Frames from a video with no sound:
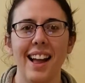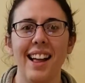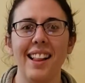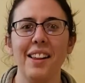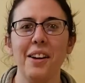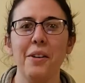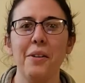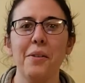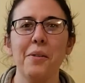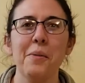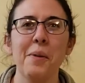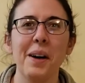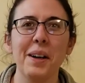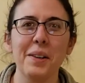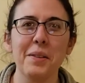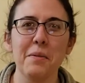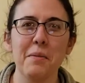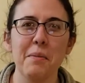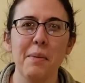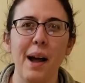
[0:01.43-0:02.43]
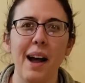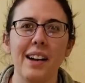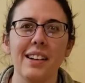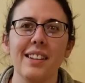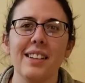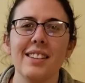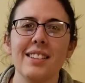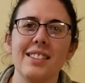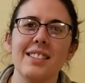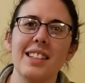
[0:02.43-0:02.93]
Hello and welcome back
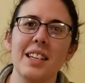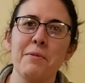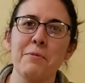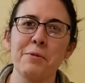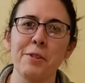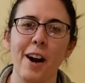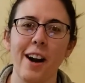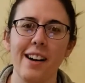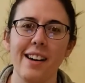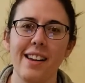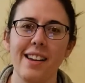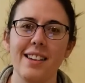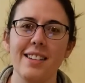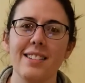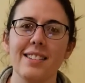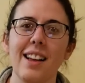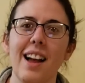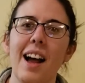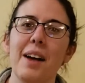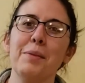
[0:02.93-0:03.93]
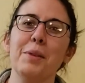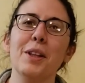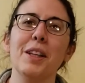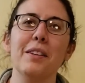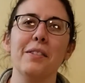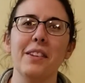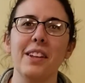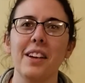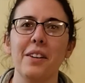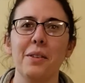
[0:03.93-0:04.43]
to STEAM Fridays. I'm
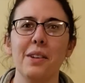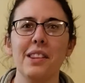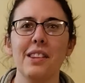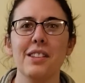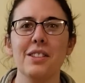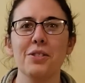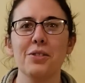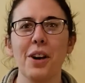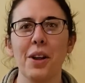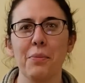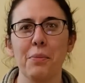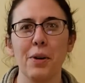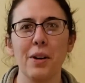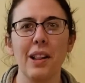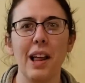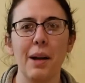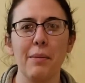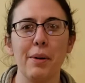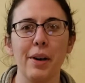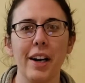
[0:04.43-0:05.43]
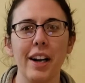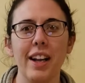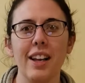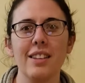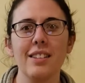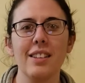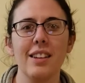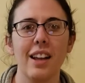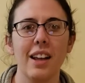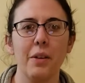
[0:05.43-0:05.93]
Olivia with the Strathmore Library, and
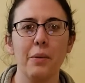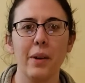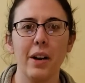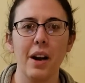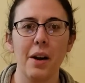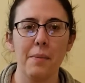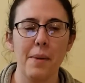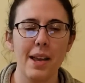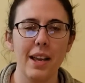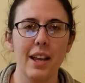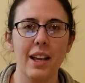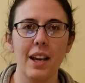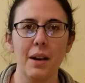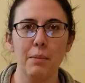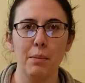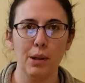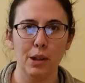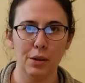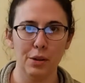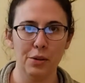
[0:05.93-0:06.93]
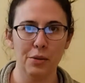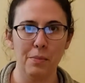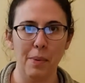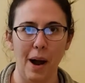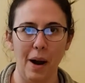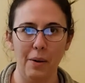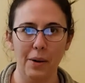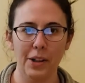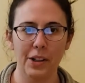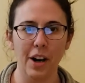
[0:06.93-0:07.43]
today we are making a
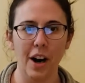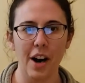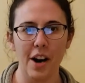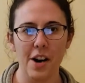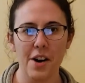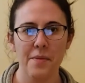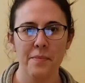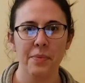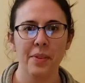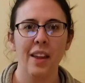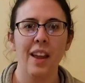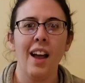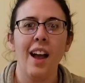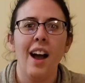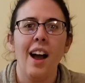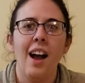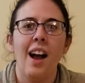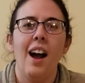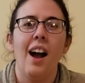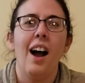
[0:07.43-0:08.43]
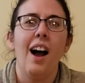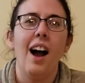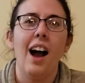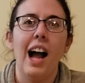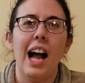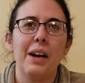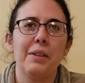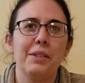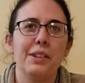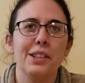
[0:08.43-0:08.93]
balloon-powered car.
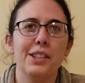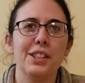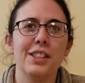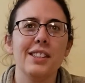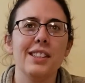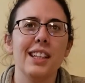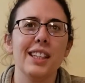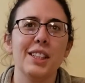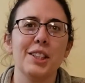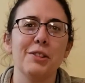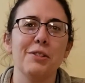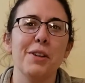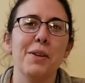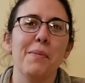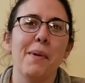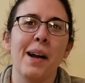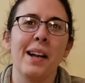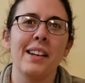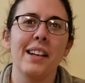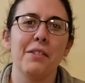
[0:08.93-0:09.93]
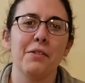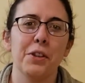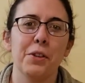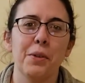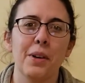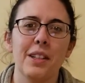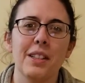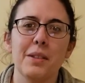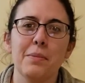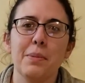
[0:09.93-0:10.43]
I would just like to remind
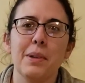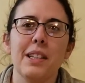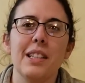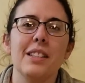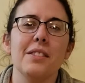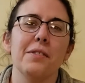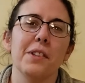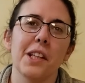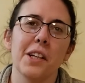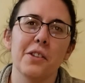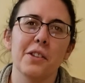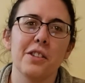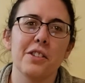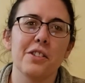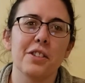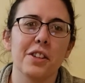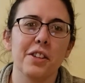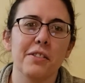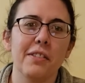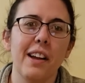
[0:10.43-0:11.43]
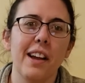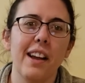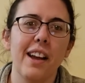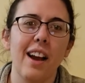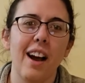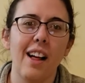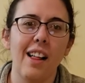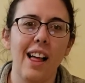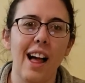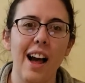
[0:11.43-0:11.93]
everyone to please fill out the survey.
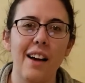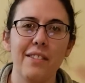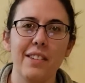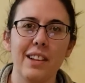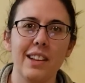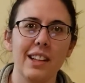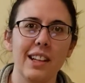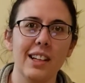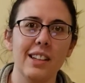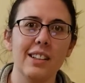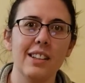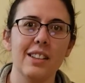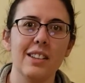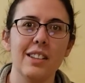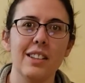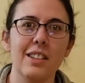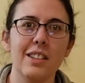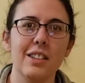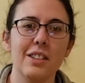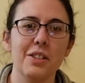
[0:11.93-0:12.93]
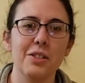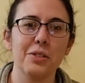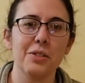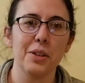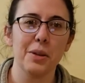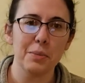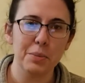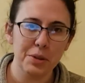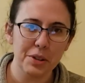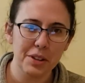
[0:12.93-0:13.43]
I'll have it linked in the
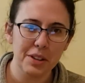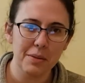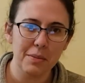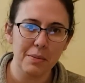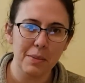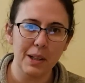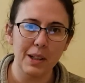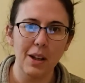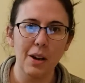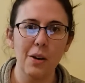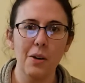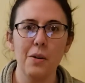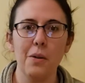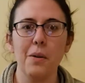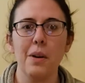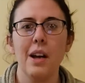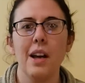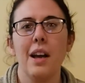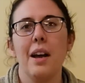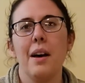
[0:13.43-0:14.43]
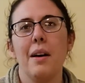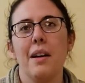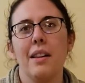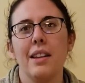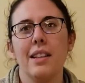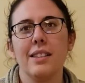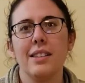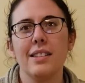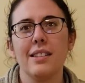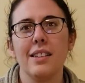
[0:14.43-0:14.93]
description below.
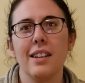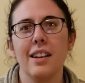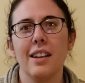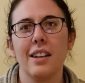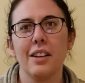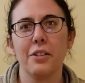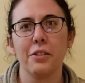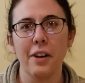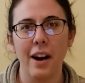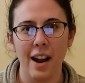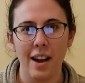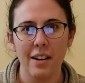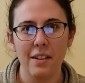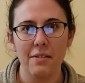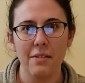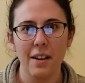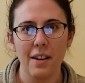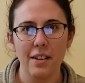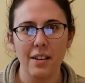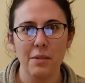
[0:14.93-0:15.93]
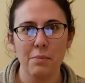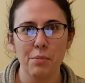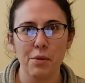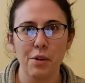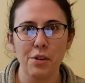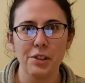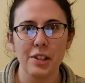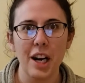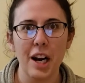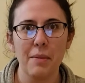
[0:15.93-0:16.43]
This is a grant-funded
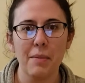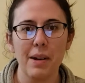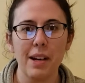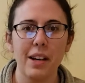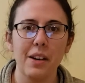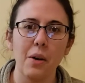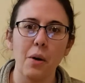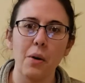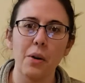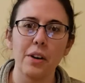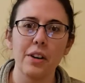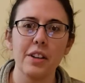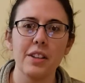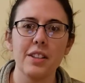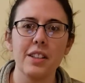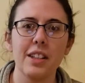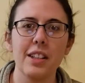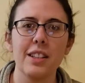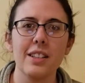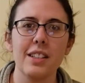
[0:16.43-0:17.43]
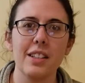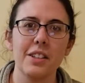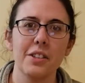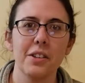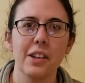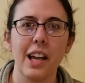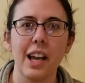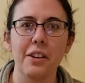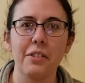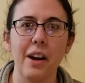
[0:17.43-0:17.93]
program, and in order to continue to
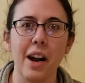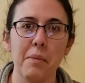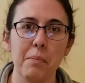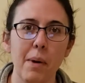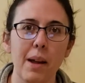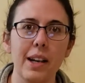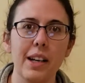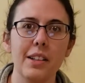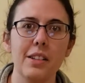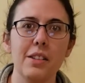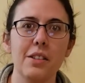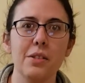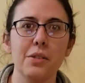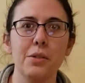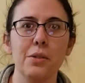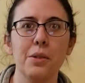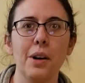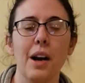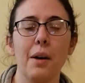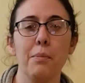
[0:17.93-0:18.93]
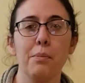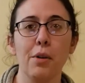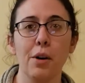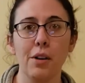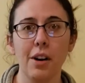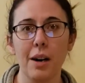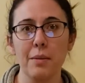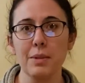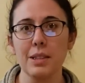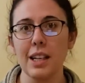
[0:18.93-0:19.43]
get grant money to do
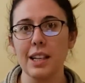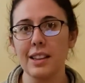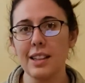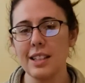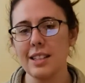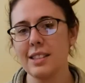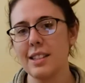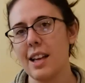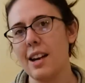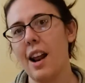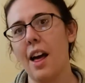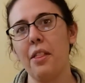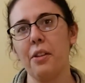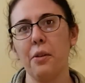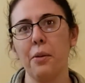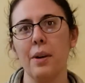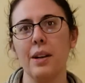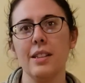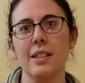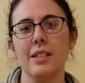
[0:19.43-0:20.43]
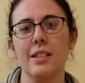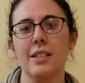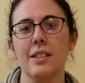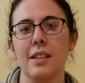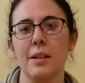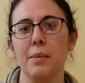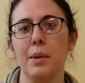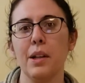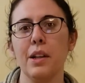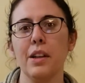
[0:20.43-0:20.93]
programs like this and other ones
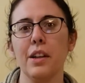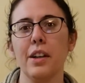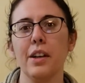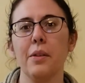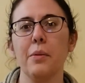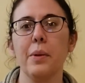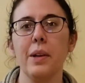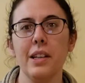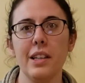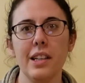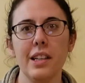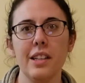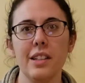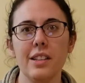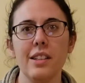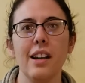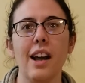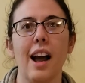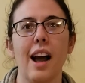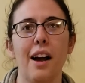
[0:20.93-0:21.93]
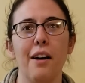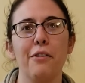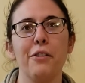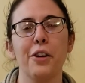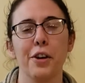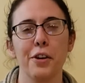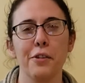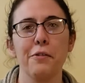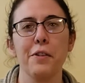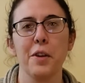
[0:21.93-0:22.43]
similar, we need to have
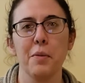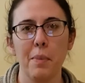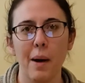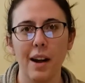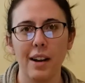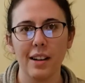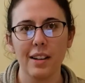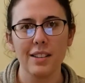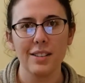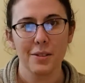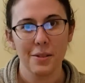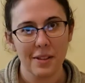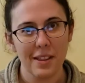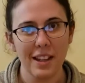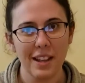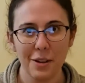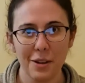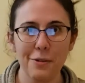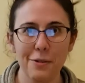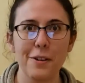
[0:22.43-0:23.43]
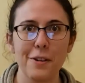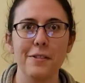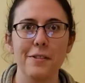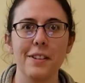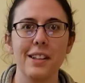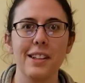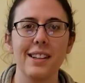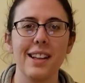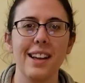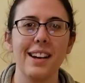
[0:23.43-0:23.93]
your feedback. So thank you for
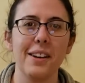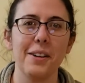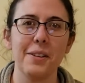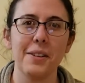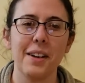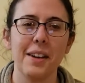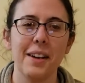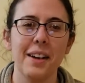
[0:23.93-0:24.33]
filling that out.